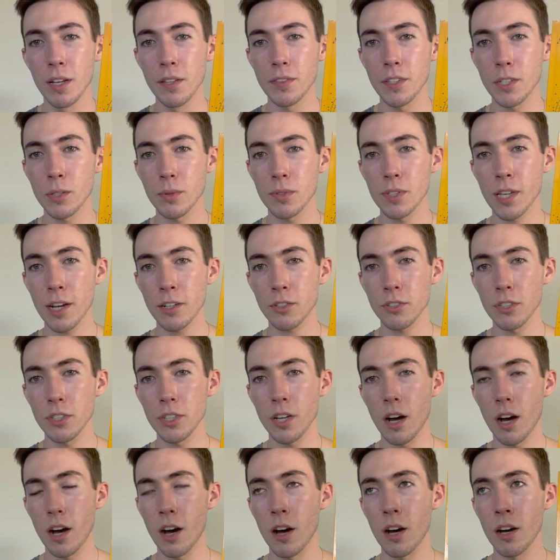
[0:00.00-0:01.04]
This was
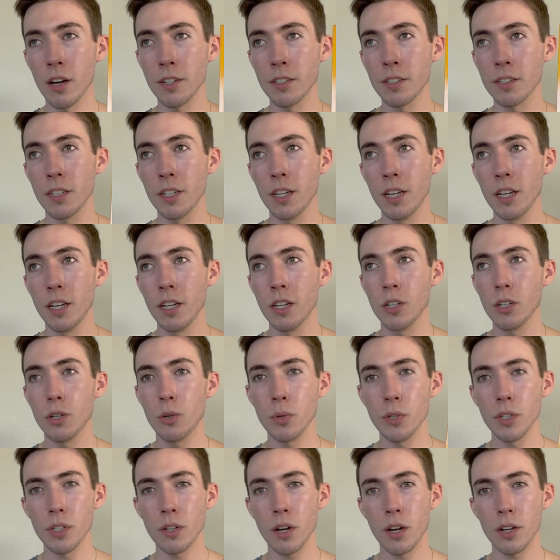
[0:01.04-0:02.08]
actually on
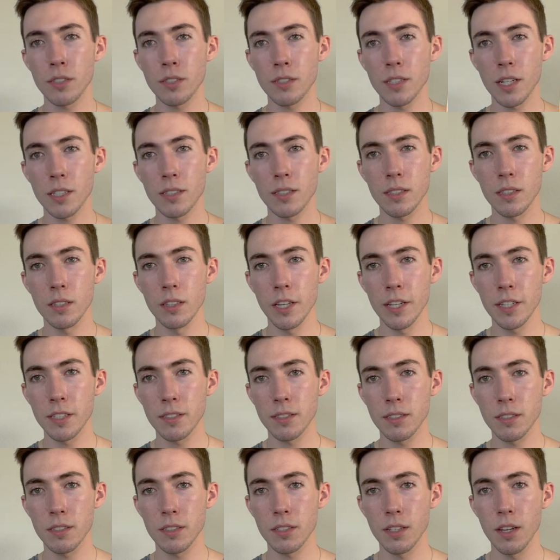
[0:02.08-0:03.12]
Queen Osset's
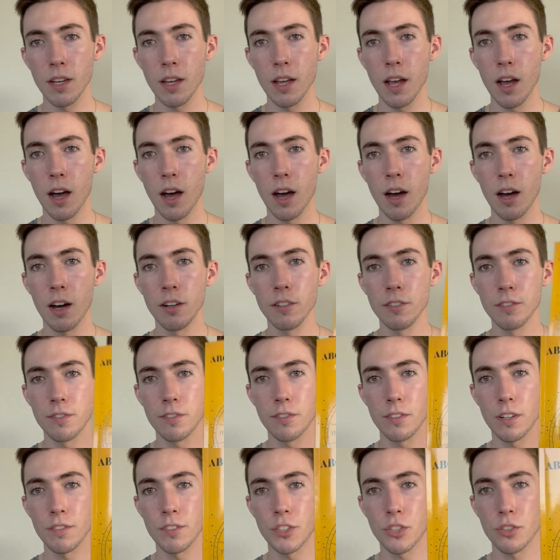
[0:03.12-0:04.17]
list of
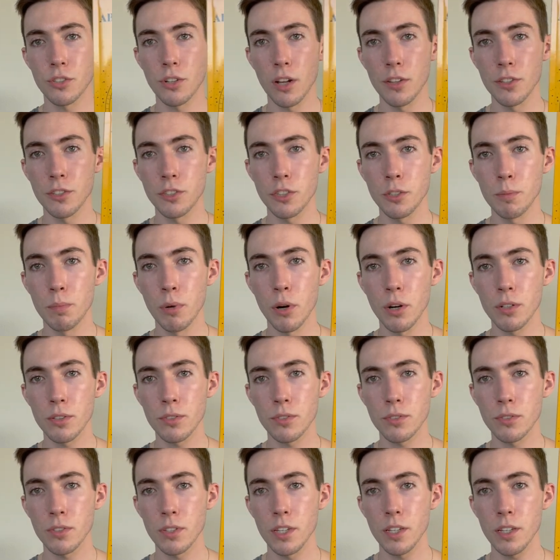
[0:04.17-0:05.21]
astrology
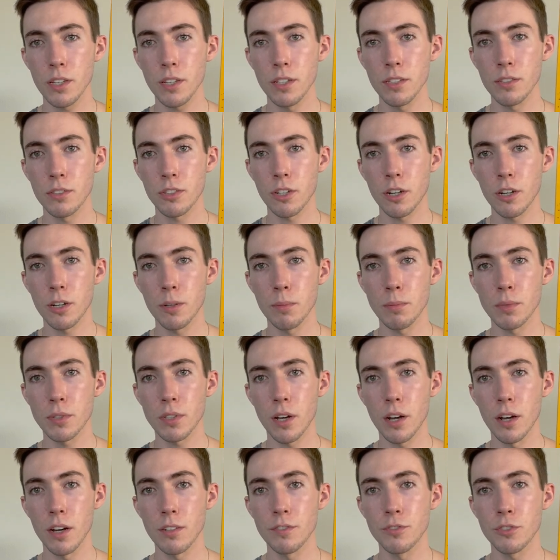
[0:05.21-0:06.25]
books in terms
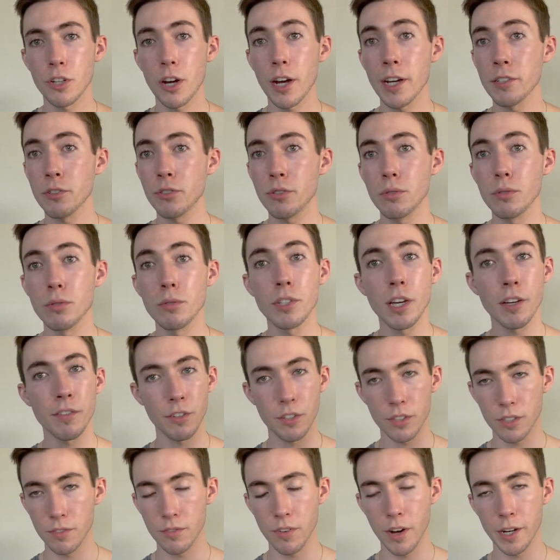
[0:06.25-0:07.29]
of trying to
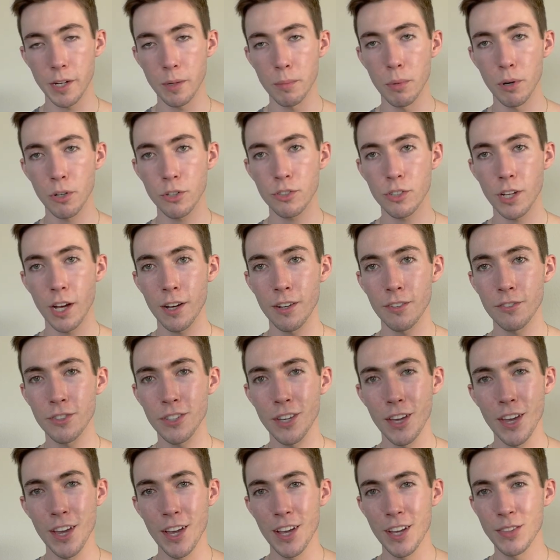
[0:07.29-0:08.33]
diversify your bookshelves.
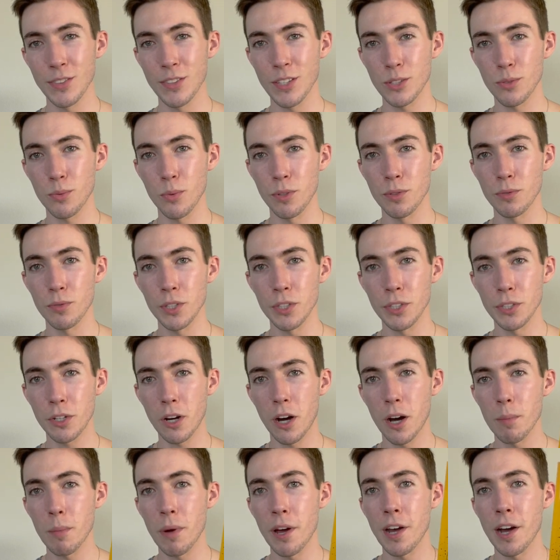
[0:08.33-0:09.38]
This one really
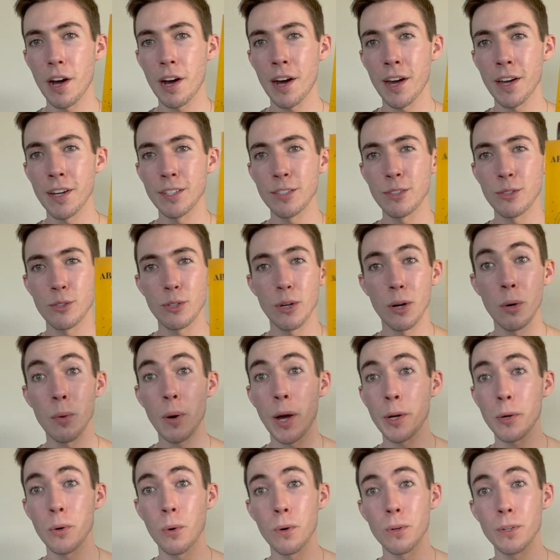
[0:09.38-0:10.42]
caught my eye, and so
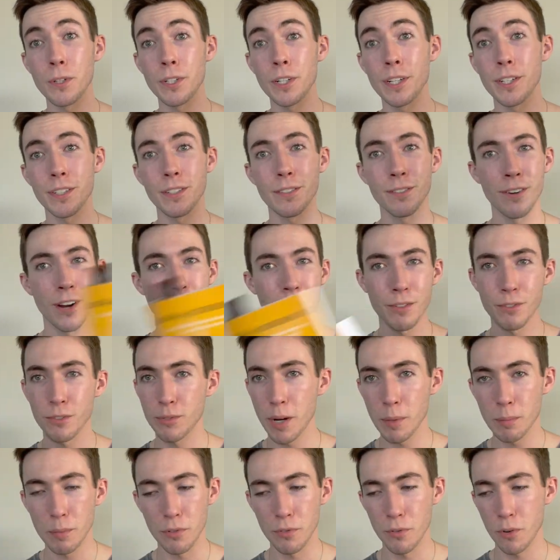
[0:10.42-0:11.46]
I ordered it and arrived
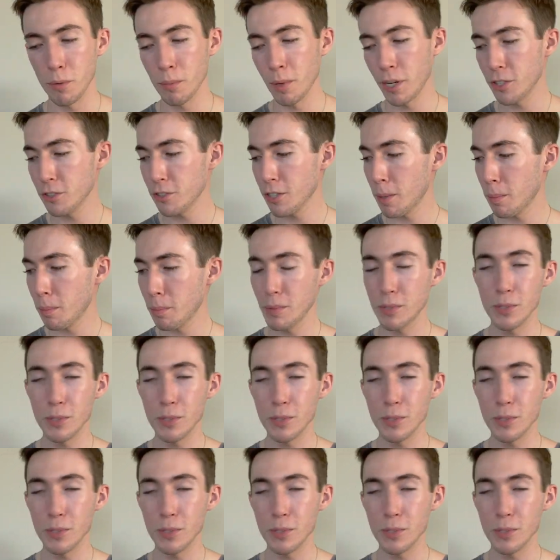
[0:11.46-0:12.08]
right before my trip.